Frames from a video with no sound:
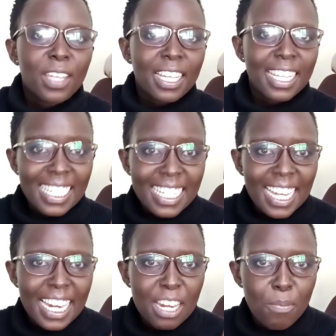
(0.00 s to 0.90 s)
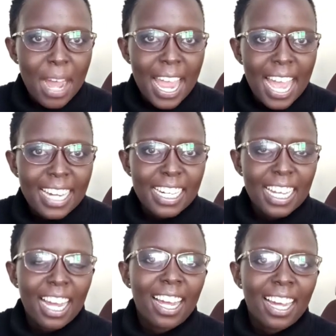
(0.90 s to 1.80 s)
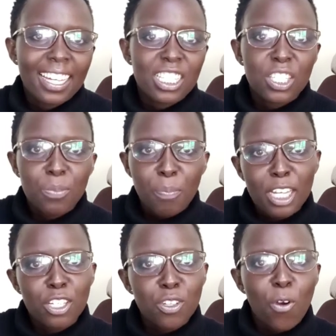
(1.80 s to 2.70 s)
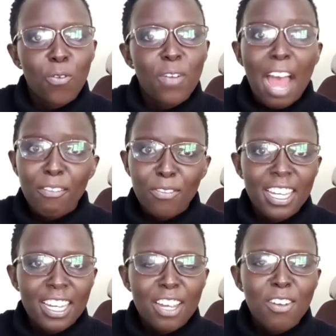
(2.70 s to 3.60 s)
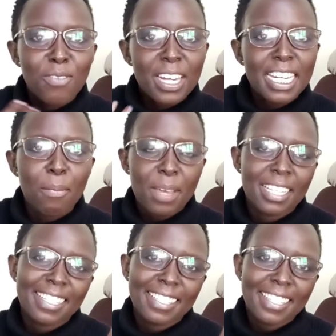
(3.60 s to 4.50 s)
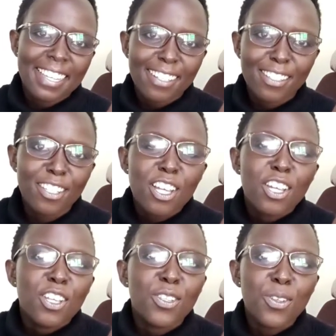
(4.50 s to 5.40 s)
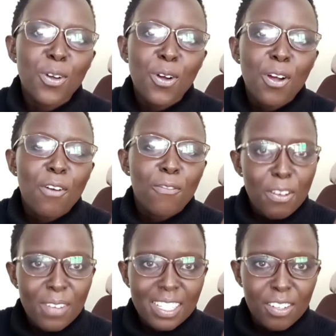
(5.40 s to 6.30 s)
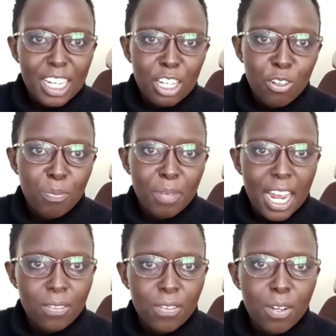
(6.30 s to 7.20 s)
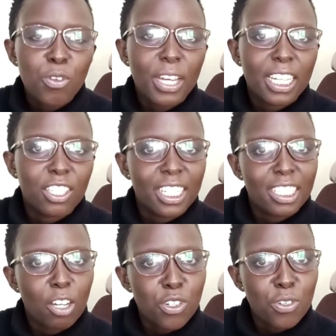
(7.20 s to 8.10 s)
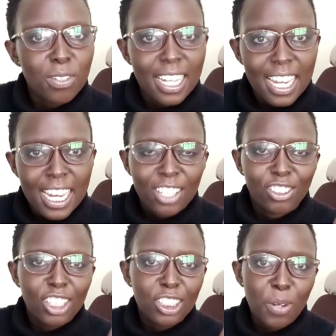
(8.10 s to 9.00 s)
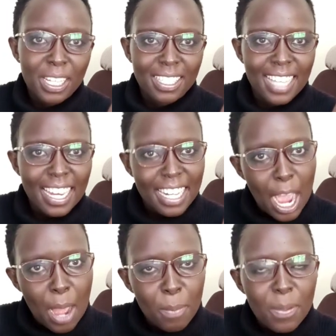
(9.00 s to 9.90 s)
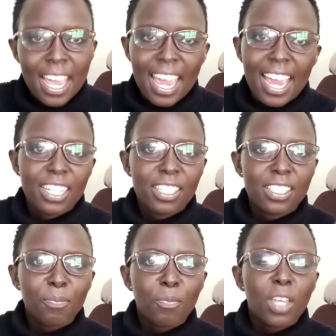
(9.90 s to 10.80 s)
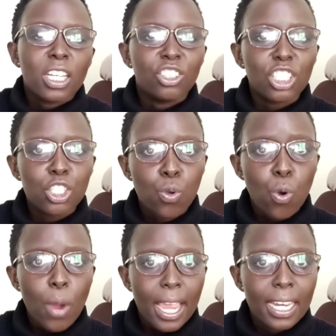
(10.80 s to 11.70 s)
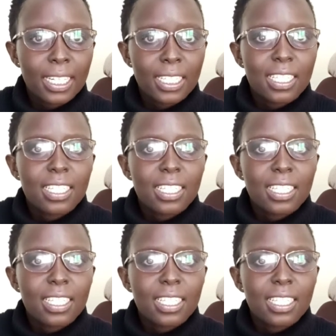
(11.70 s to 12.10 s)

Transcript: getting any buyer in spite of having really amazing skills. So Fiverr is a really good platform. You can try it out today. Just go and sign up and just go and